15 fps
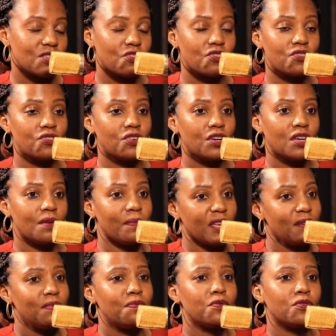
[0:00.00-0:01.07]
or
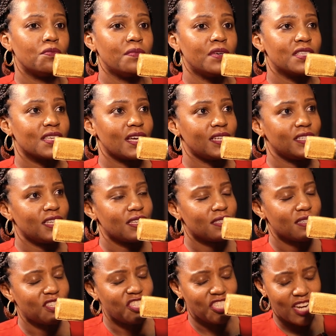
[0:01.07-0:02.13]
many people basically just
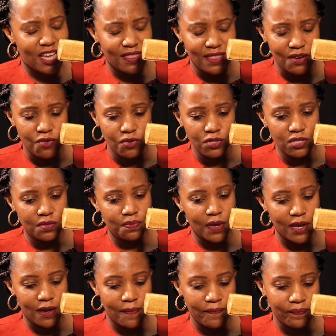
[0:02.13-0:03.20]
shun the whole
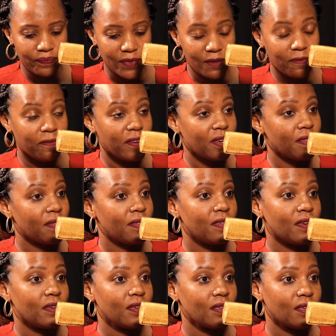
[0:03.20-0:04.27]
faith
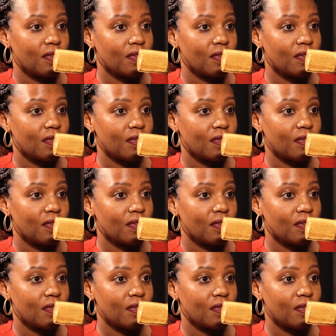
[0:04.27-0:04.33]
thing